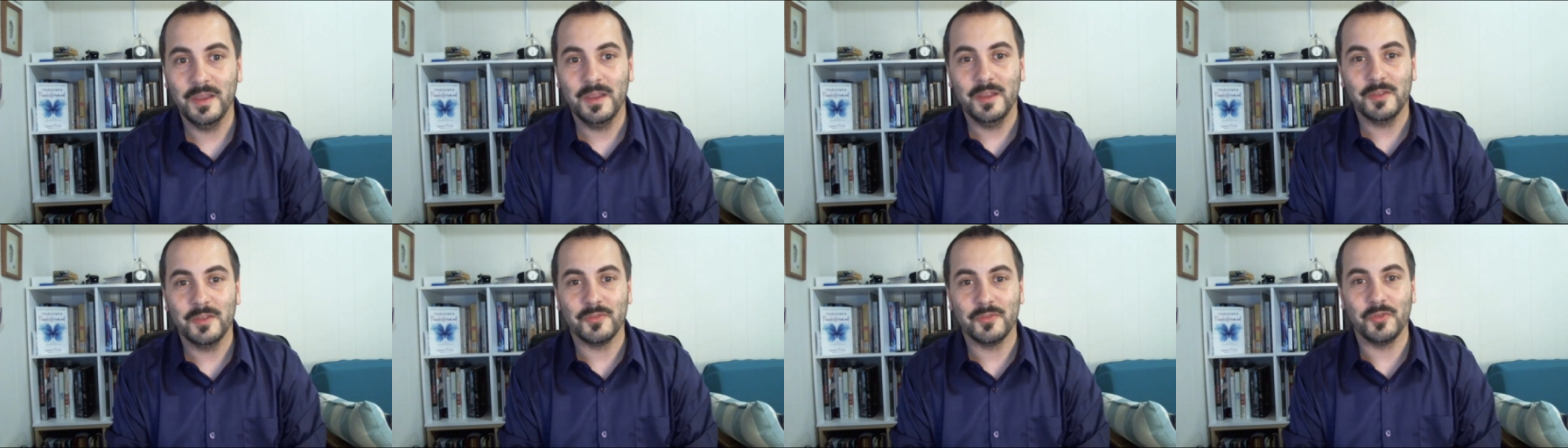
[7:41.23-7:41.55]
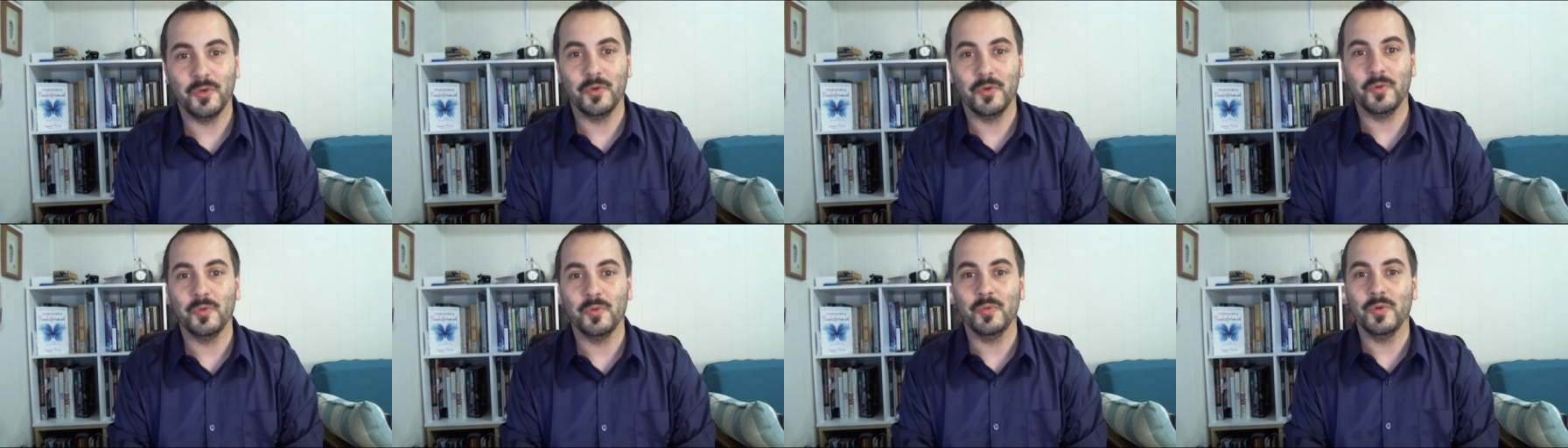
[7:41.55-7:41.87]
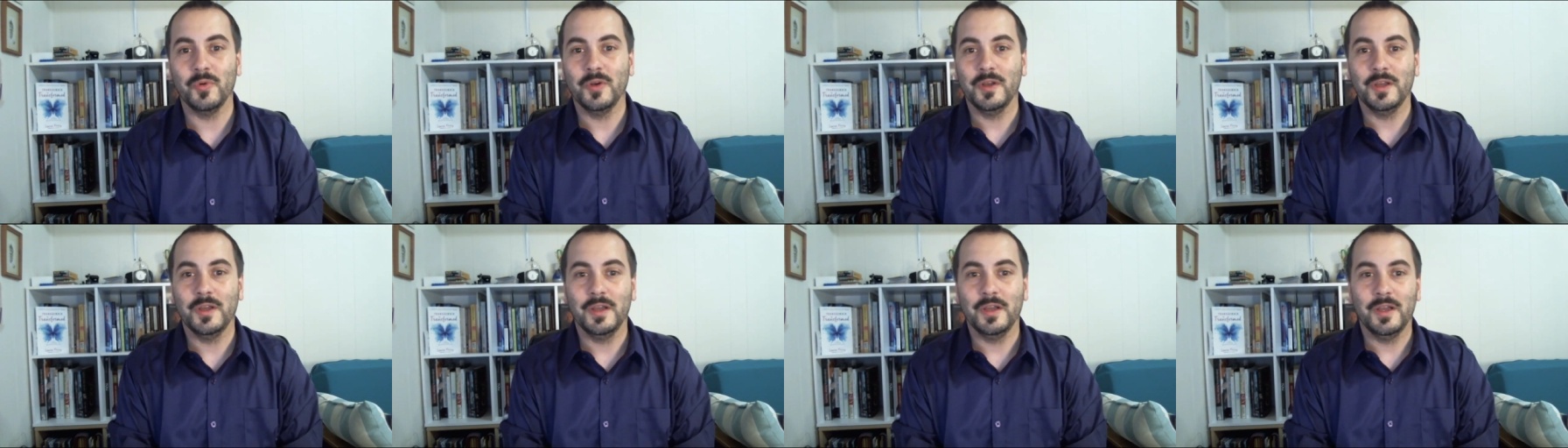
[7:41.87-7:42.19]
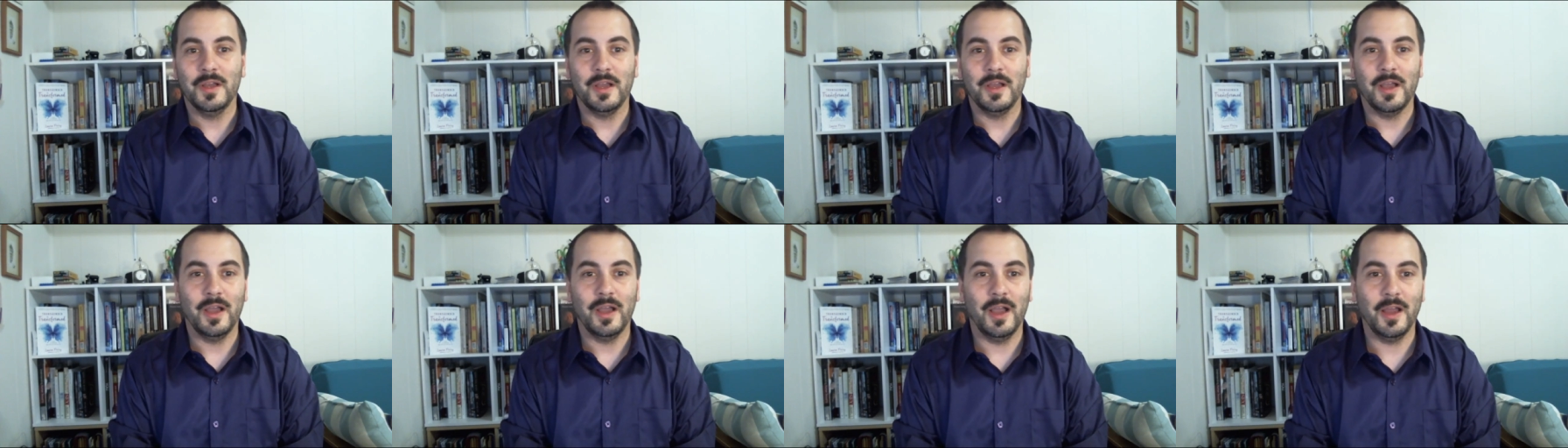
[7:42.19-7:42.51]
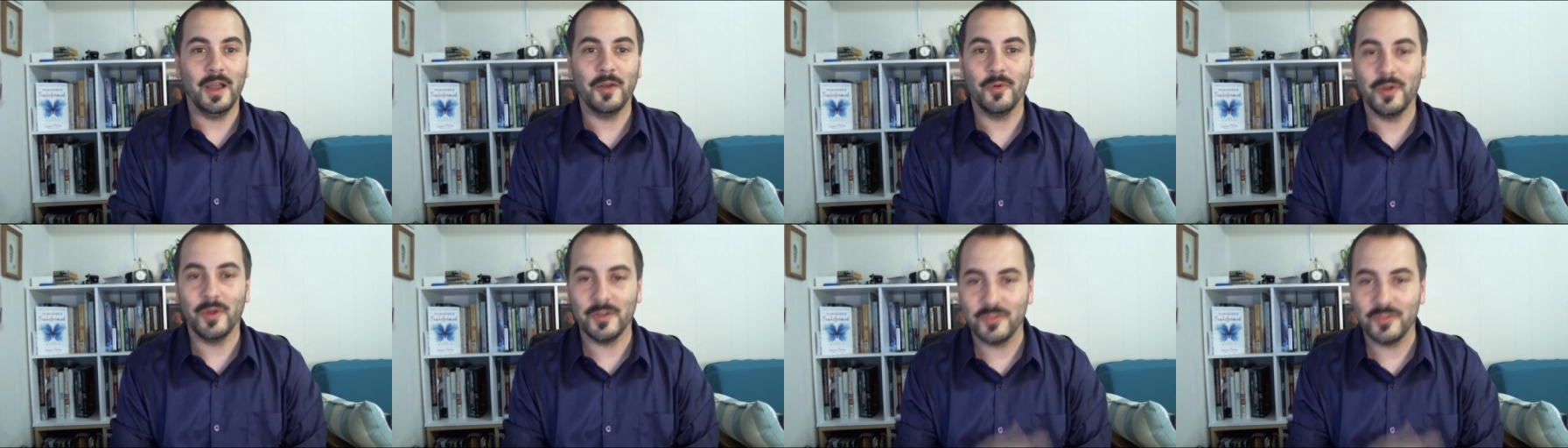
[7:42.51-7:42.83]
So I
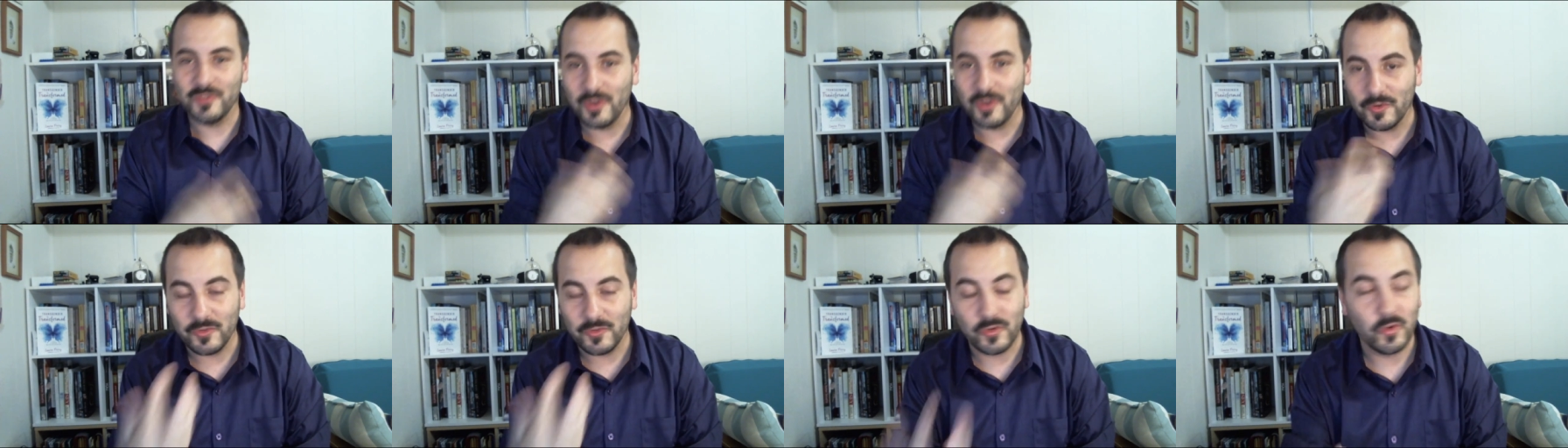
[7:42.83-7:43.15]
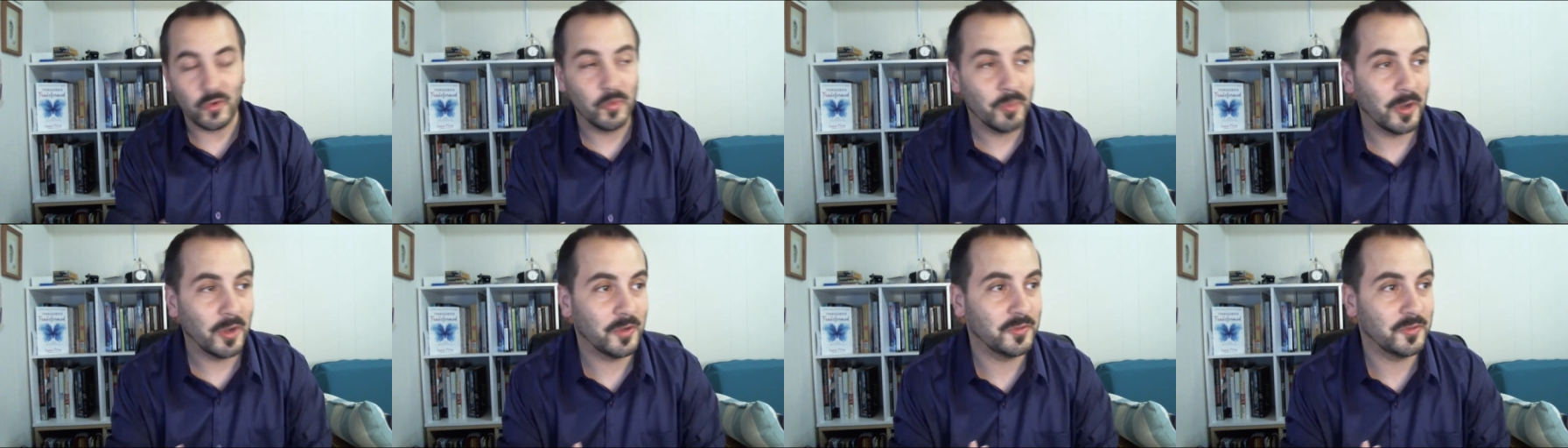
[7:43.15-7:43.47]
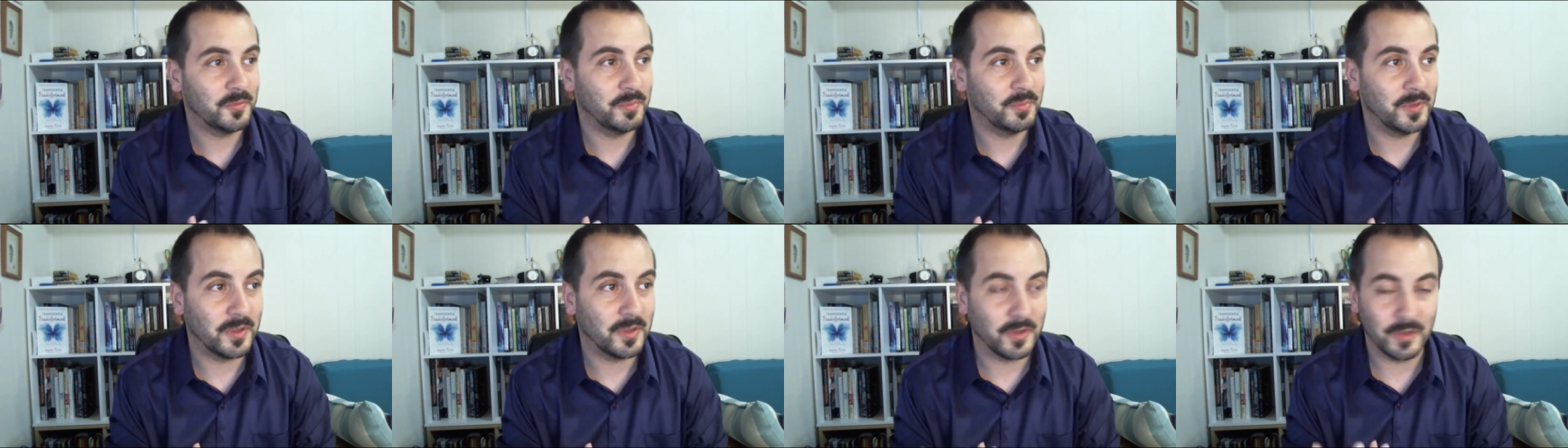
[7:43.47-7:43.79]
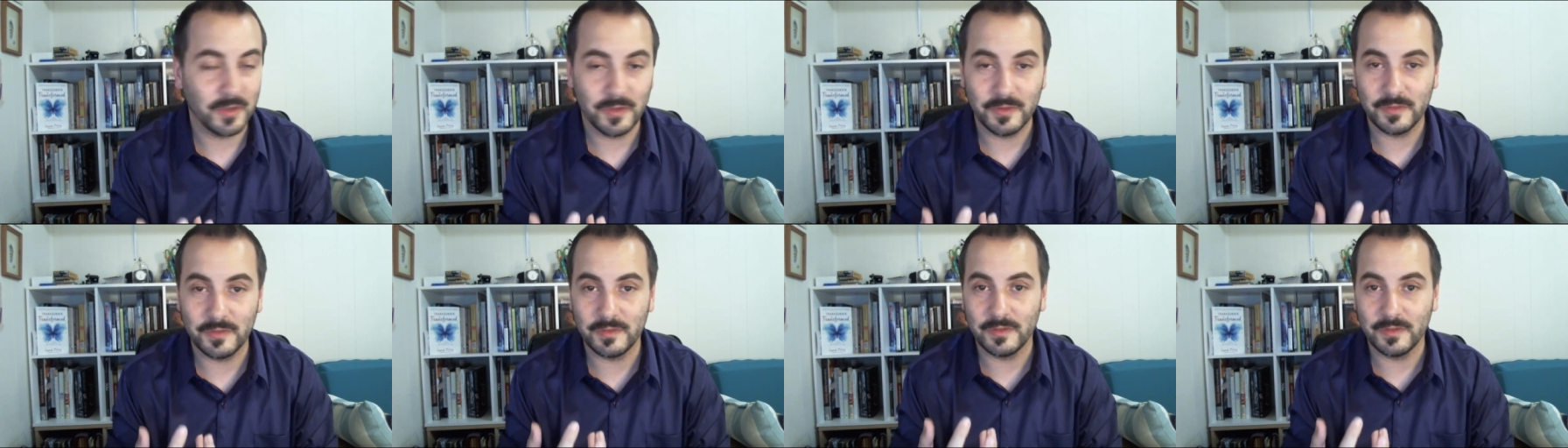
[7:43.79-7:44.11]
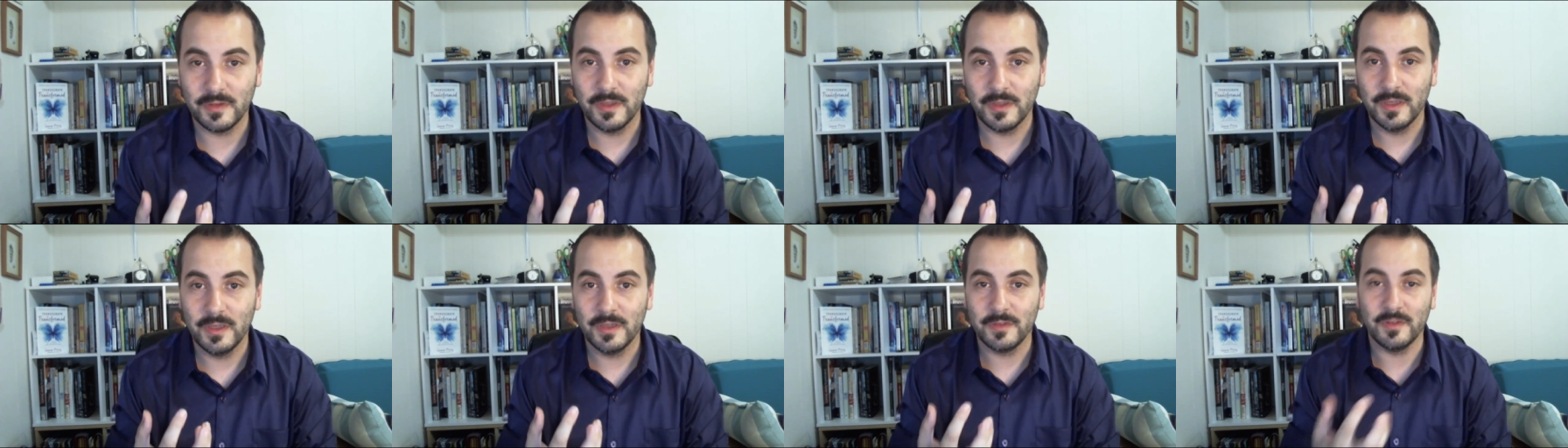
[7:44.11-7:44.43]
don't want to share too much because
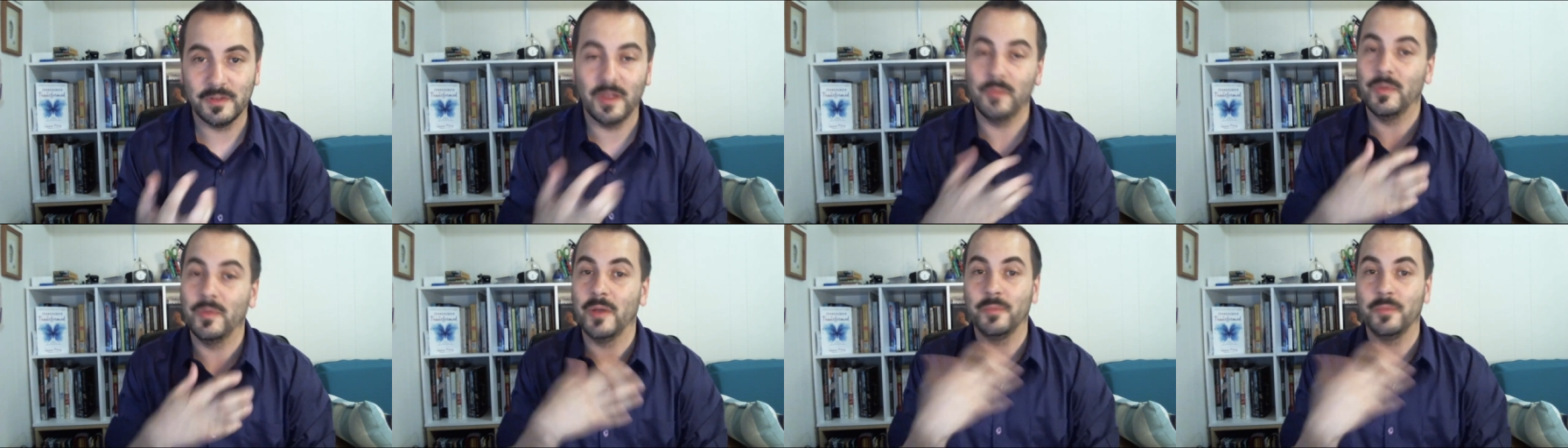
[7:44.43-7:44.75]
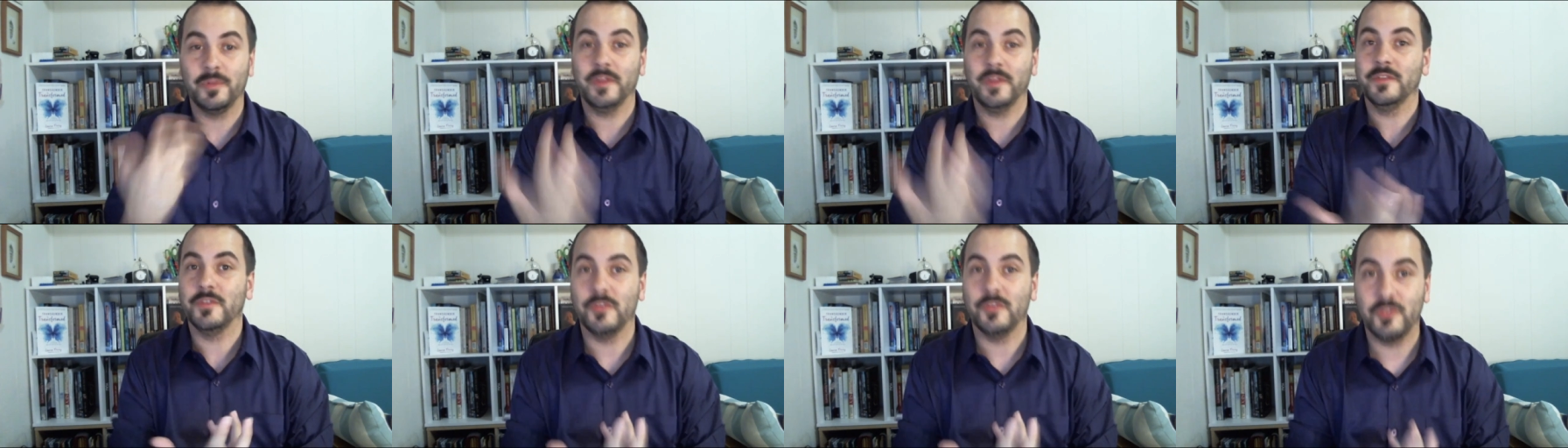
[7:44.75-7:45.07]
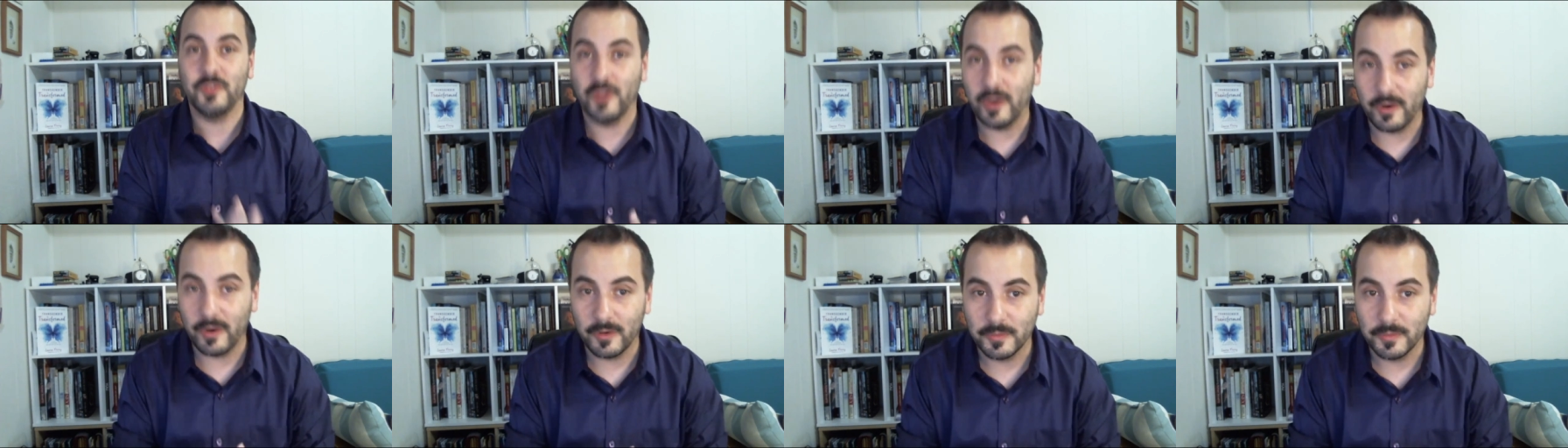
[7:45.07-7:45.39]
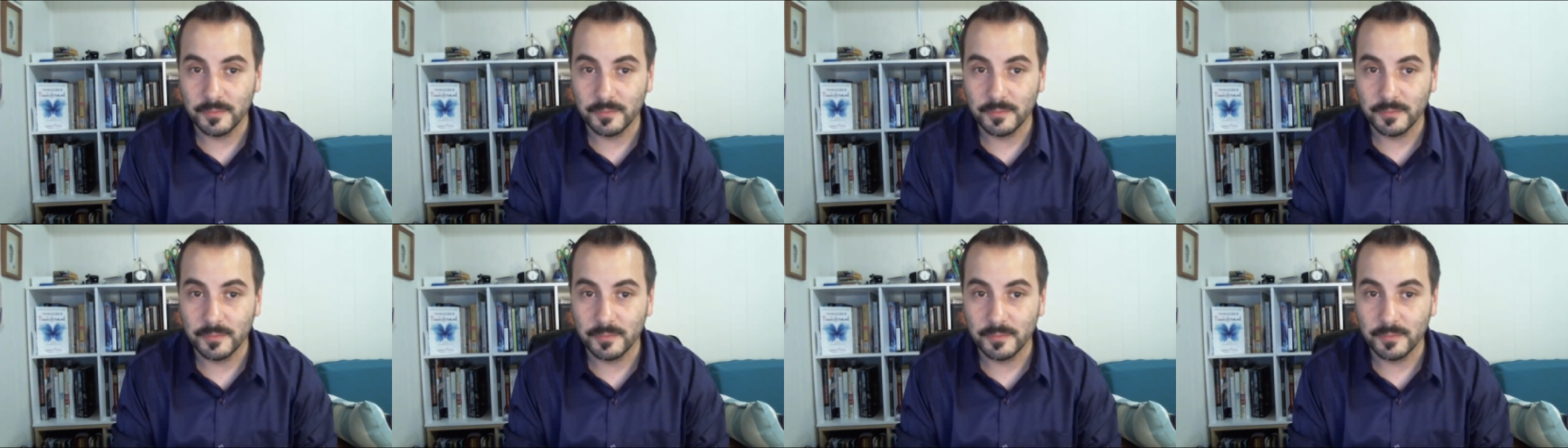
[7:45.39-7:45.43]
it's not my place to share